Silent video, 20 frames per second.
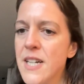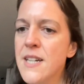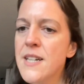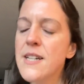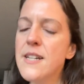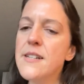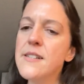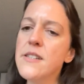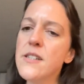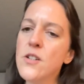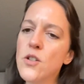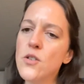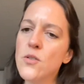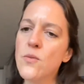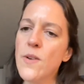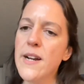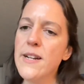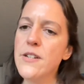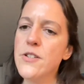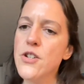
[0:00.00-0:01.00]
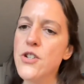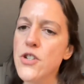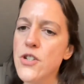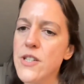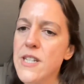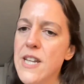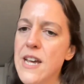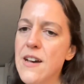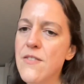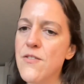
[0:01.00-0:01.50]
Is it all right to
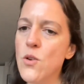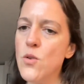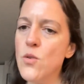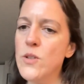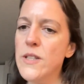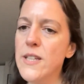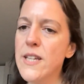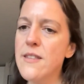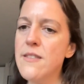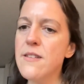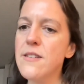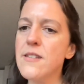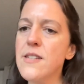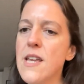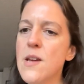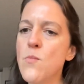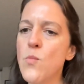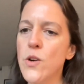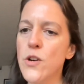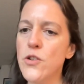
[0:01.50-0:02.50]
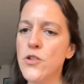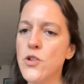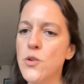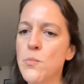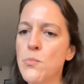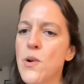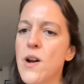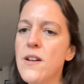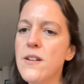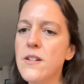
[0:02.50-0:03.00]
just have only the same one or two
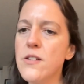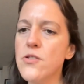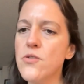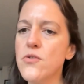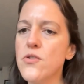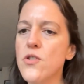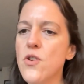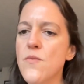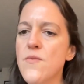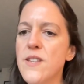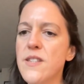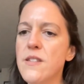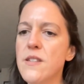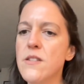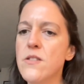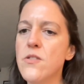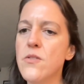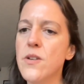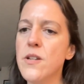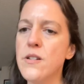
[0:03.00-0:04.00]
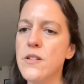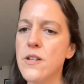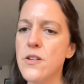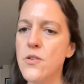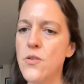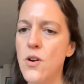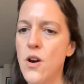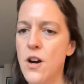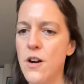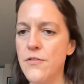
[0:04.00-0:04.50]
products or services you continue
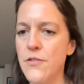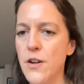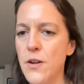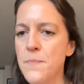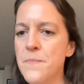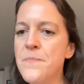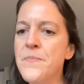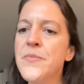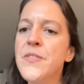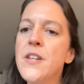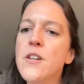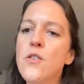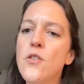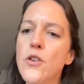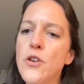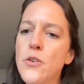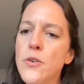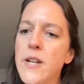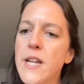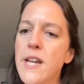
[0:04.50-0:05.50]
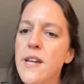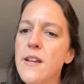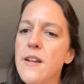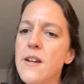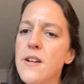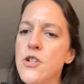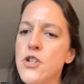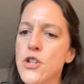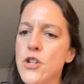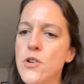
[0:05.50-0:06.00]
to offer? Or do you need
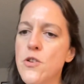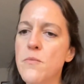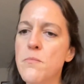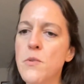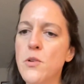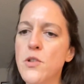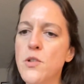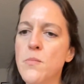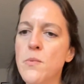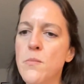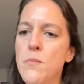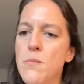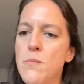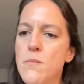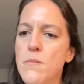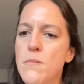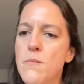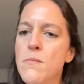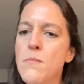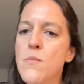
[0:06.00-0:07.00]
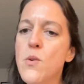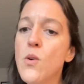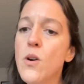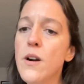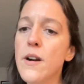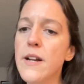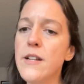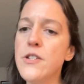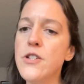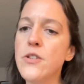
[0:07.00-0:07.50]
and should you have multiple more,
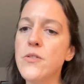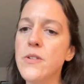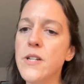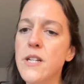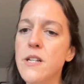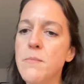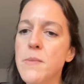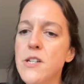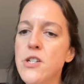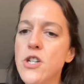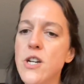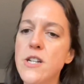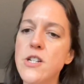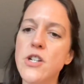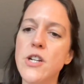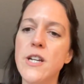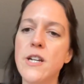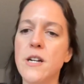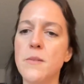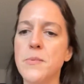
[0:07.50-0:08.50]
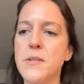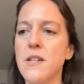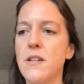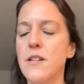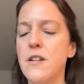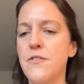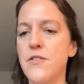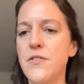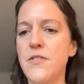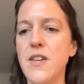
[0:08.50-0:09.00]
and do you need to be changing it up, selling
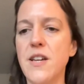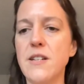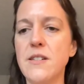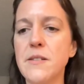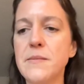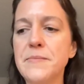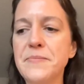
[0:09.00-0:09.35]
different things?